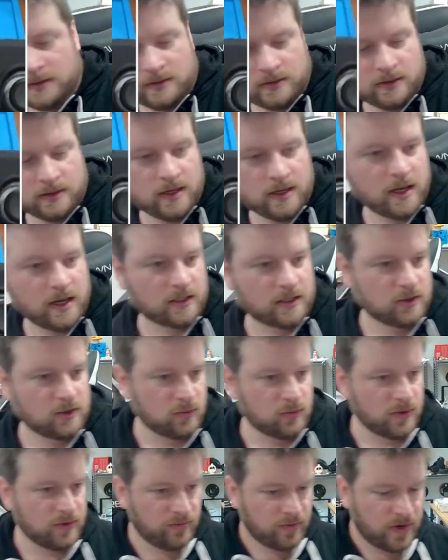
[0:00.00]
Next,
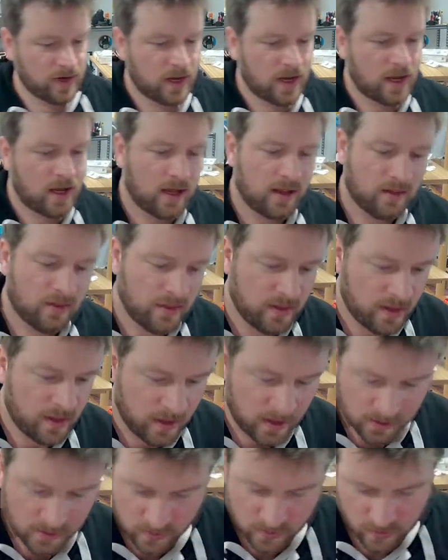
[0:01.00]
we've got
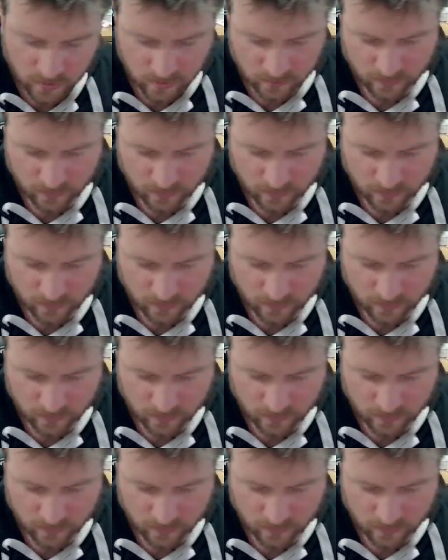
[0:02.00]
these.